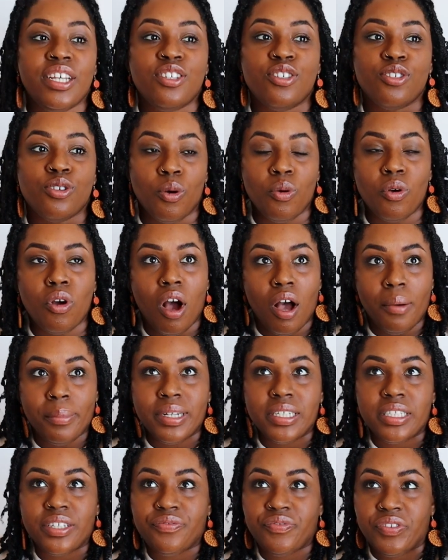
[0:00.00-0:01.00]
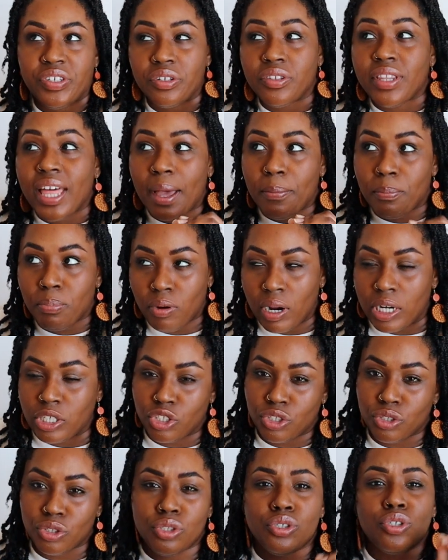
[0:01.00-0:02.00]
is so common to feel that
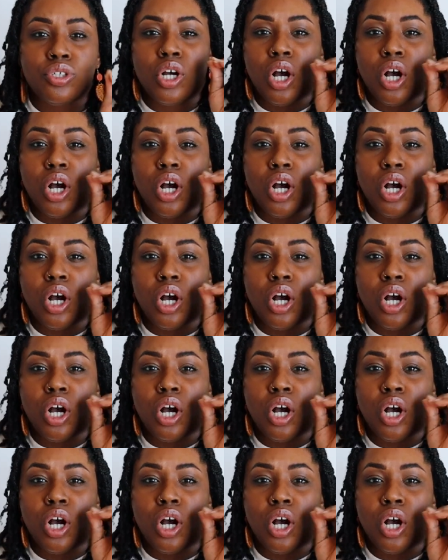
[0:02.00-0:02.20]
pressure to